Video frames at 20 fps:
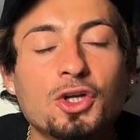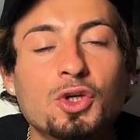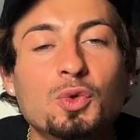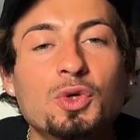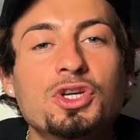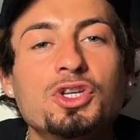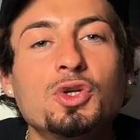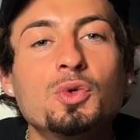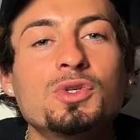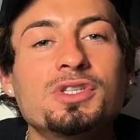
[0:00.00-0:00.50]

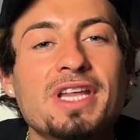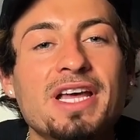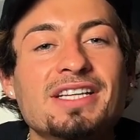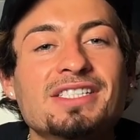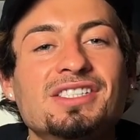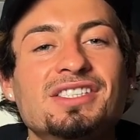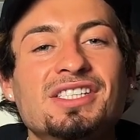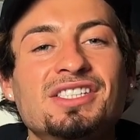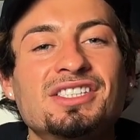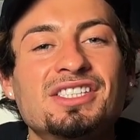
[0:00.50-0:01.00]
You can use
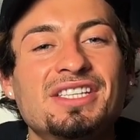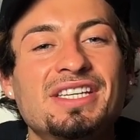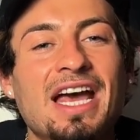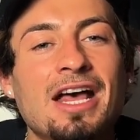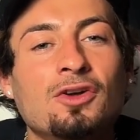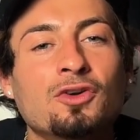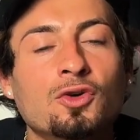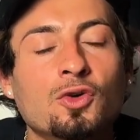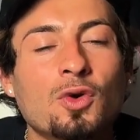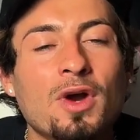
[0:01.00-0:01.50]
that
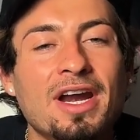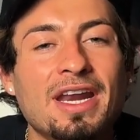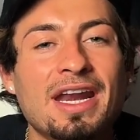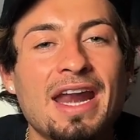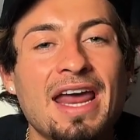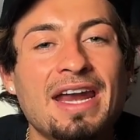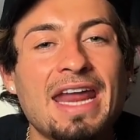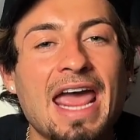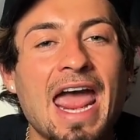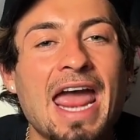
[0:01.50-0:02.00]
$60
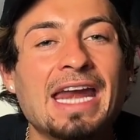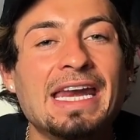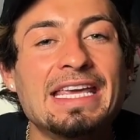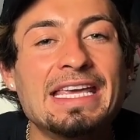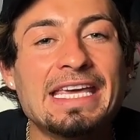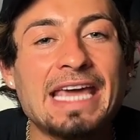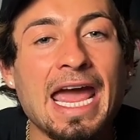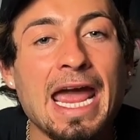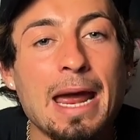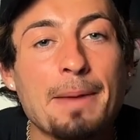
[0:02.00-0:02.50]
credit on
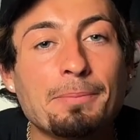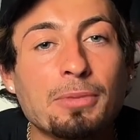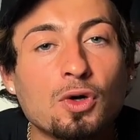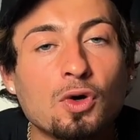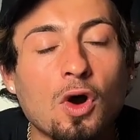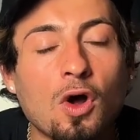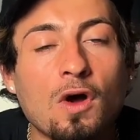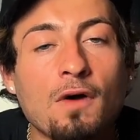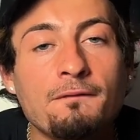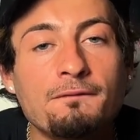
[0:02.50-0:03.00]
any
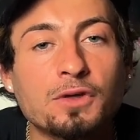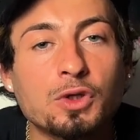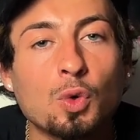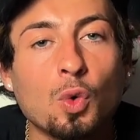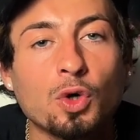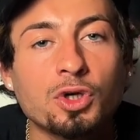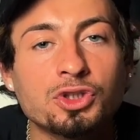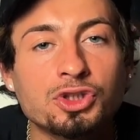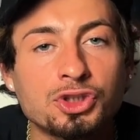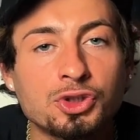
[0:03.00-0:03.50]
capper of
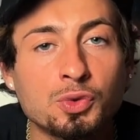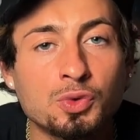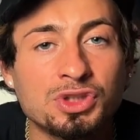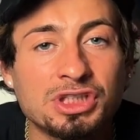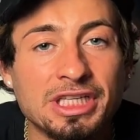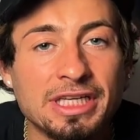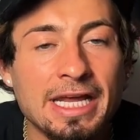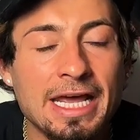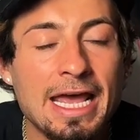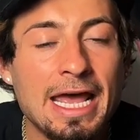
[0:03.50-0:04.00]
your
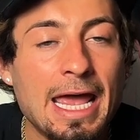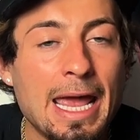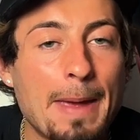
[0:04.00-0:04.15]
choosing.